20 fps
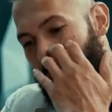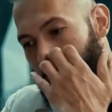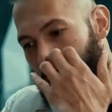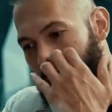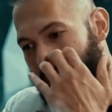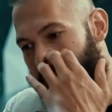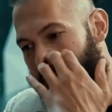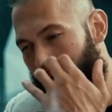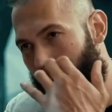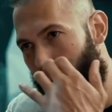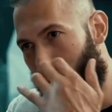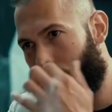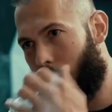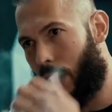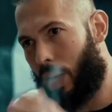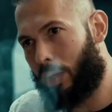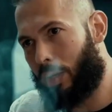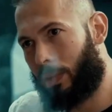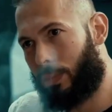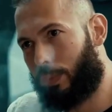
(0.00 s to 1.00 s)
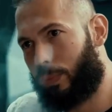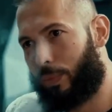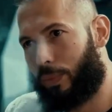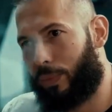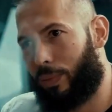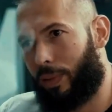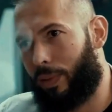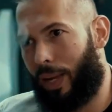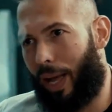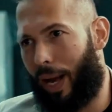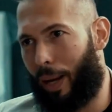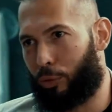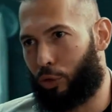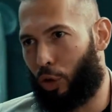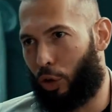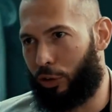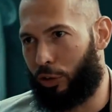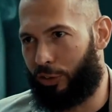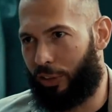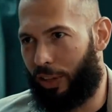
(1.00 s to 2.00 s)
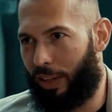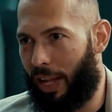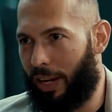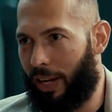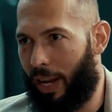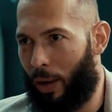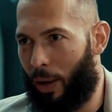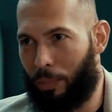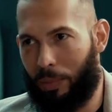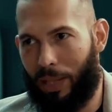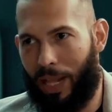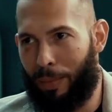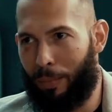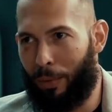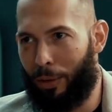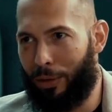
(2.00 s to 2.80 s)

me, I'm glad I'm not young. And I'm starting to say that now, I'm glad I'm